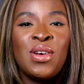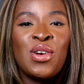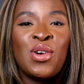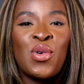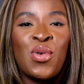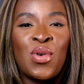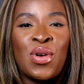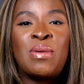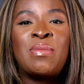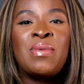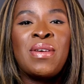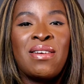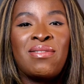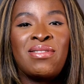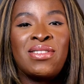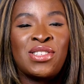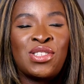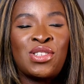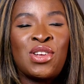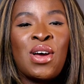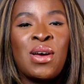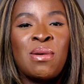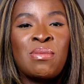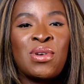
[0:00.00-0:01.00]
creamier as
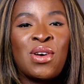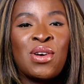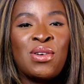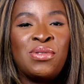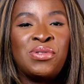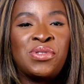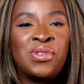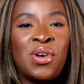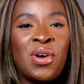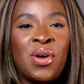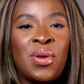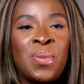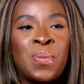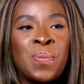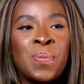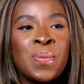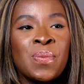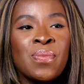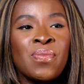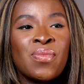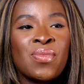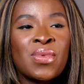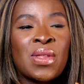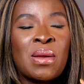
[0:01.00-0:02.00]
time goes on.
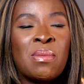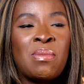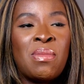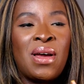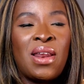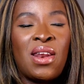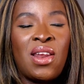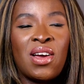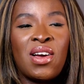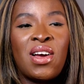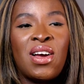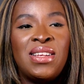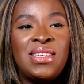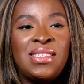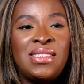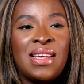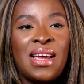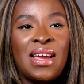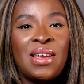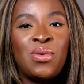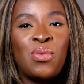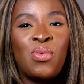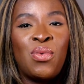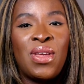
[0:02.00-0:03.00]
But like I
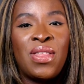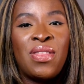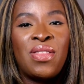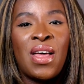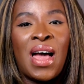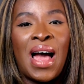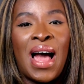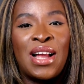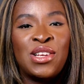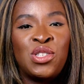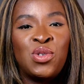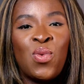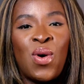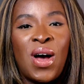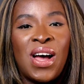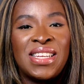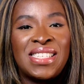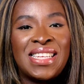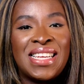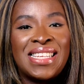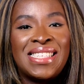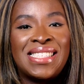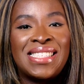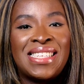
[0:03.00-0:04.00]
said, with AJWAD,
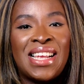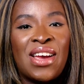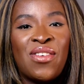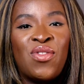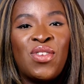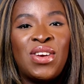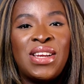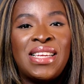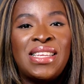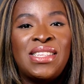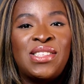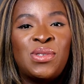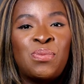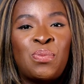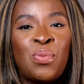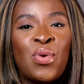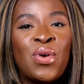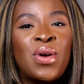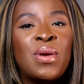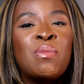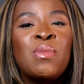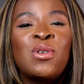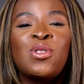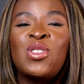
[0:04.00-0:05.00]
it's definitely
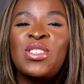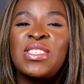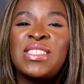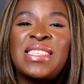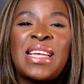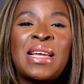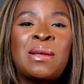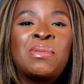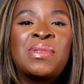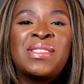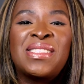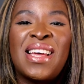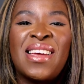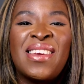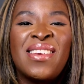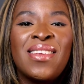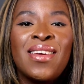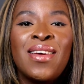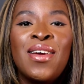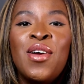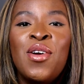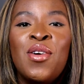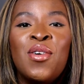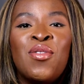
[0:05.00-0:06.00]
pretty much the same scent
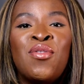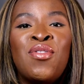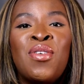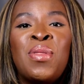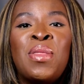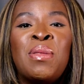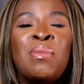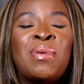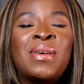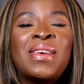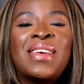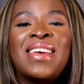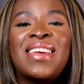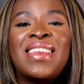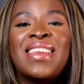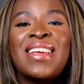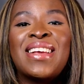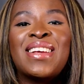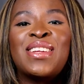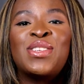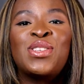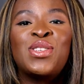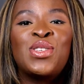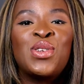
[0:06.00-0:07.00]
from the
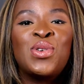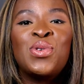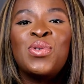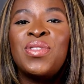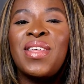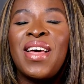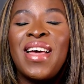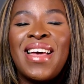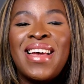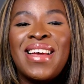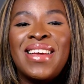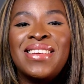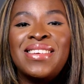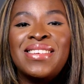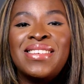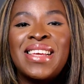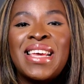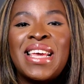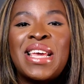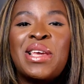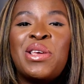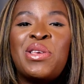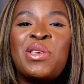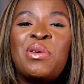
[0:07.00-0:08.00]
beginning to the end.
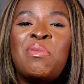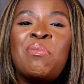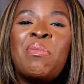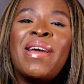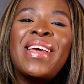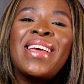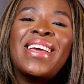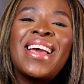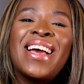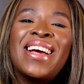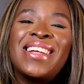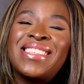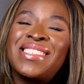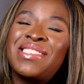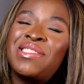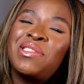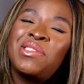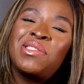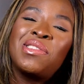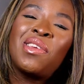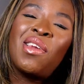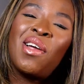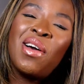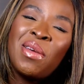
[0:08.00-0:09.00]
You may get a
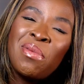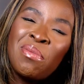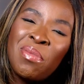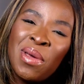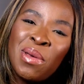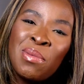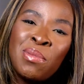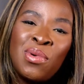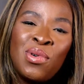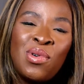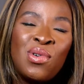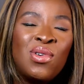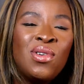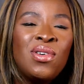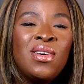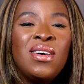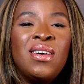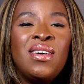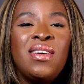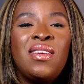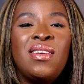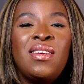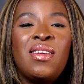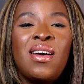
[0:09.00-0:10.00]
slight bit more
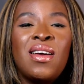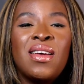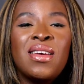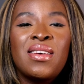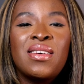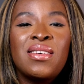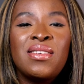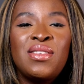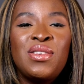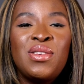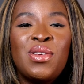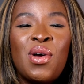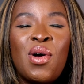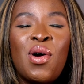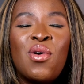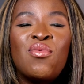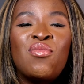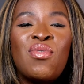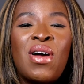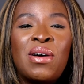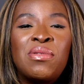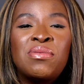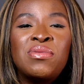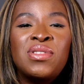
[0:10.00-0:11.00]

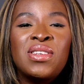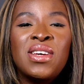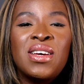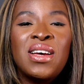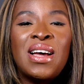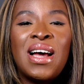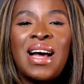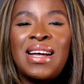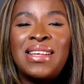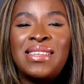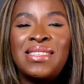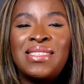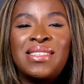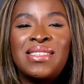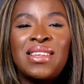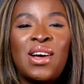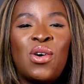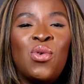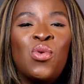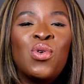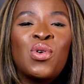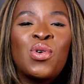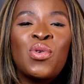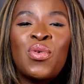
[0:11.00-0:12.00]
rounder
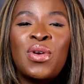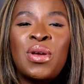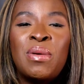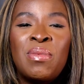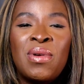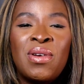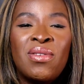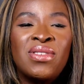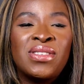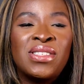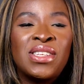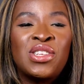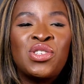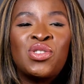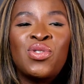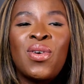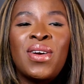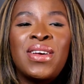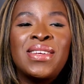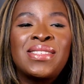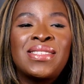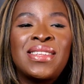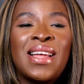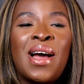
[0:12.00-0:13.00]
or creamier as it
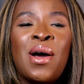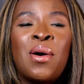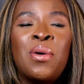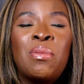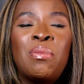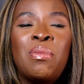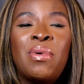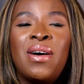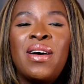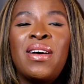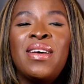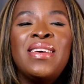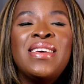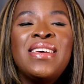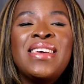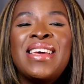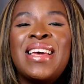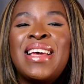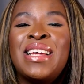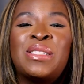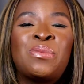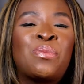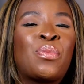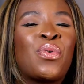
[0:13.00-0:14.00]
dries down, but
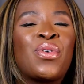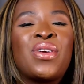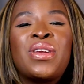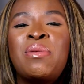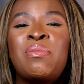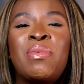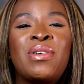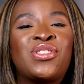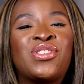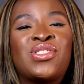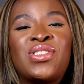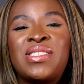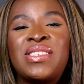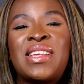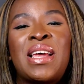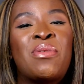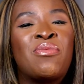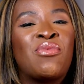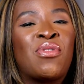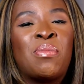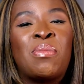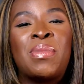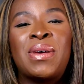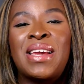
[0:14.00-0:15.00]
it's pretty much the same
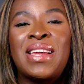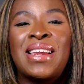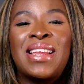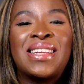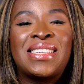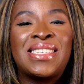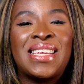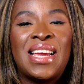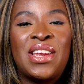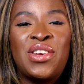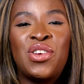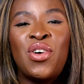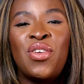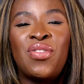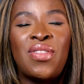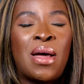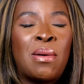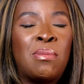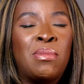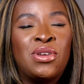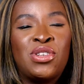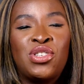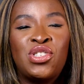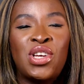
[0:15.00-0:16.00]
from beginning to end, not
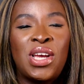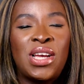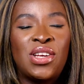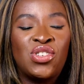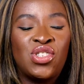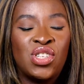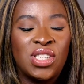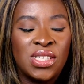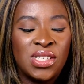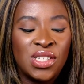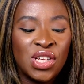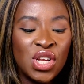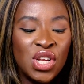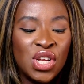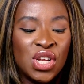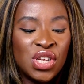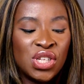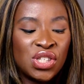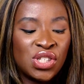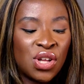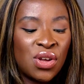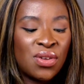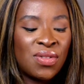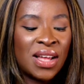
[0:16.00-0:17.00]
that much changes.
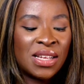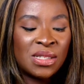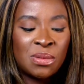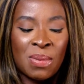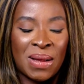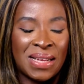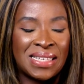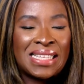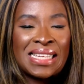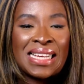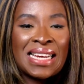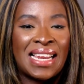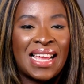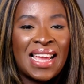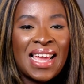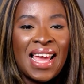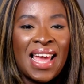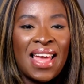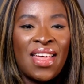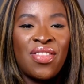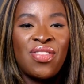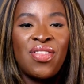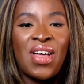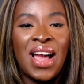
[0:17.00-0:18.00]
So that's basically
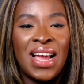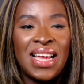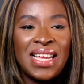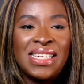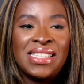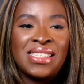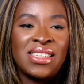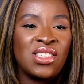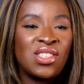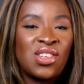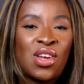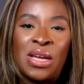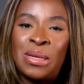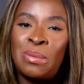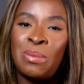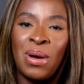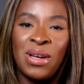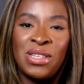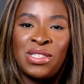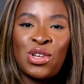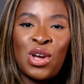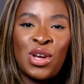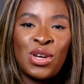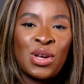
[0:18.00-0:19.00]
it. That is a
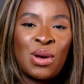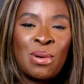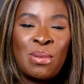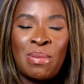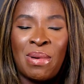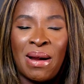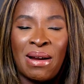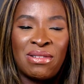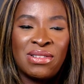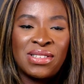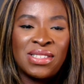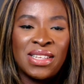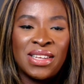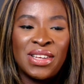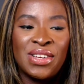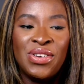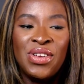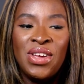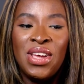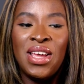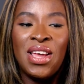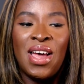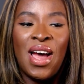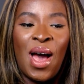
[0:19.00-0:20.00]
side-by-side comparison.
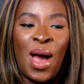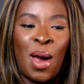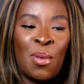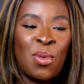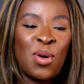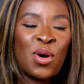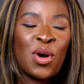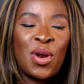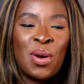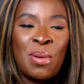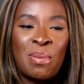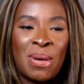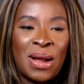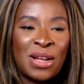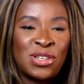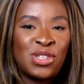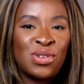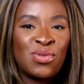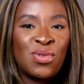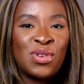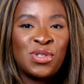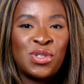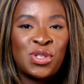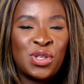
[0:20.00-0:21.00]
I'm not gonna
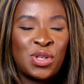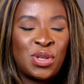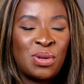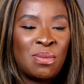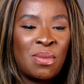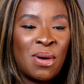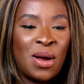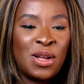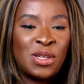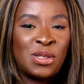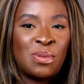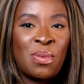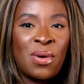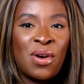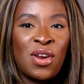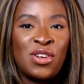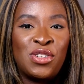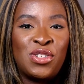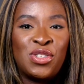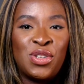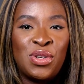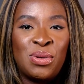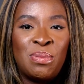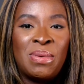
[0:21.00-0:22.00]
badger on too much, but I
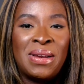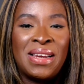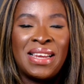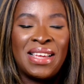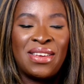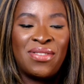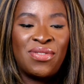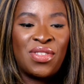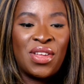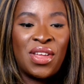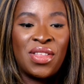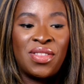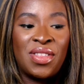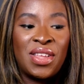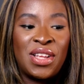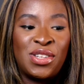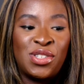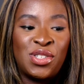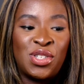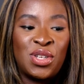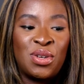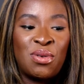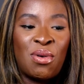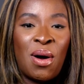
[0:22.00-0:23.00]
do believe that
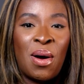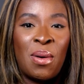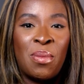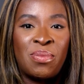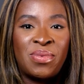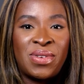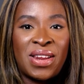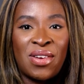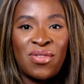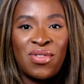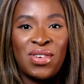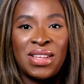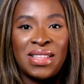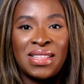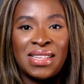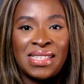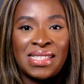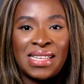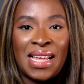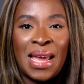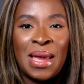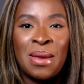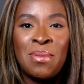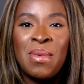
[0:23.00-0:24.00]
these two are definitely the
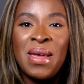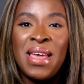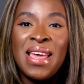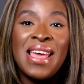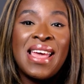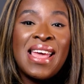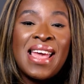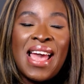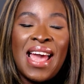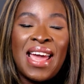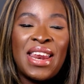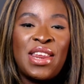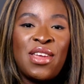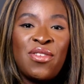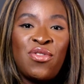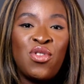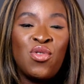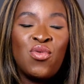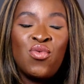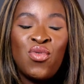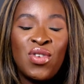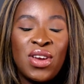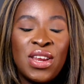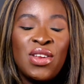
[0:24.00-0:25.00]
same. And if
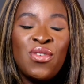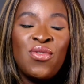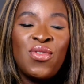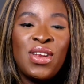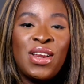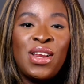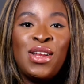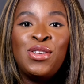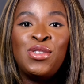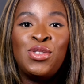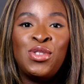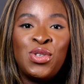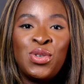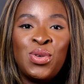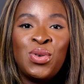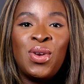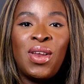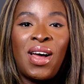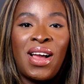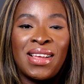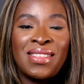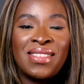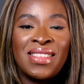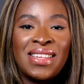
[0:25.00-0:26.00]
you really, really do
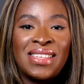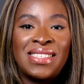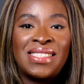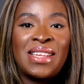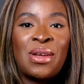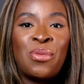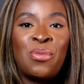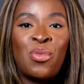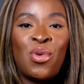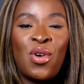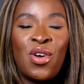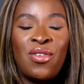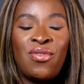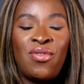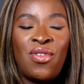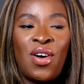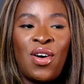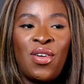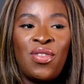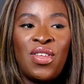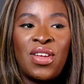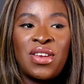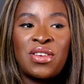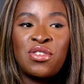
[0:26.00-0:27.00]
like this scent
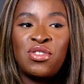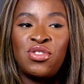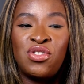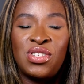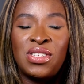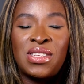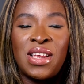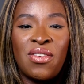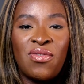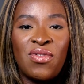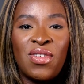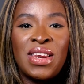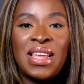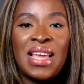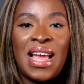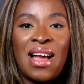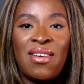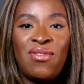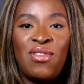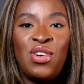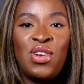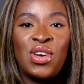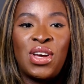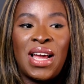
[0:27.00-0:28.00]
profile, then you should definitely
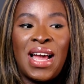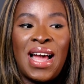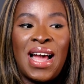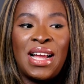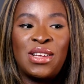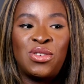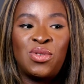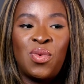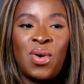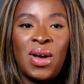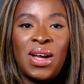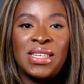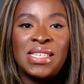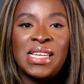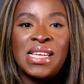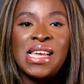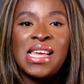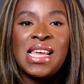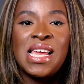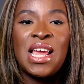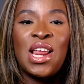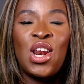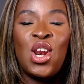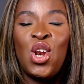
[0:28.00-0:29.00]
have a look at AJWAD.
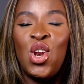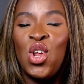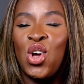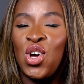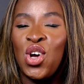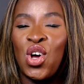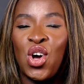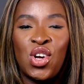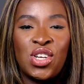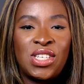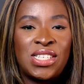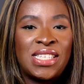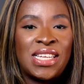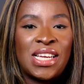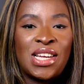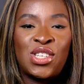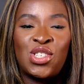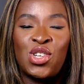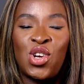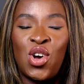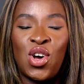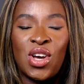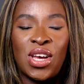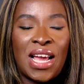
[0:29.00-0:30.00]
Look on
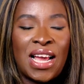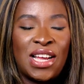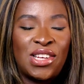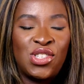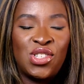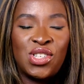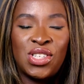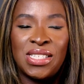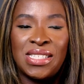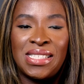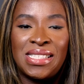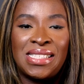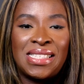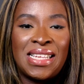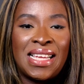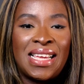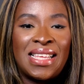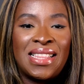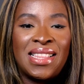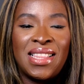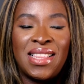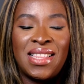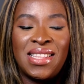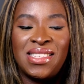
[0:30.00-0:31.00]
TikTok. As you can
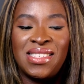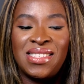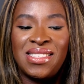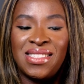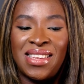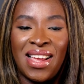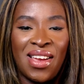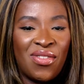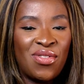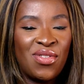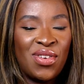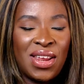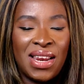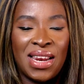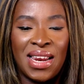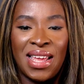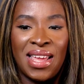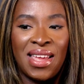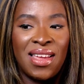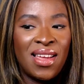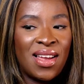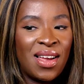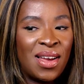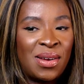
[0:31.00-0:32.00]
see, it's
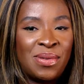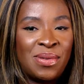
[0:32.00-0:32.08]
definitely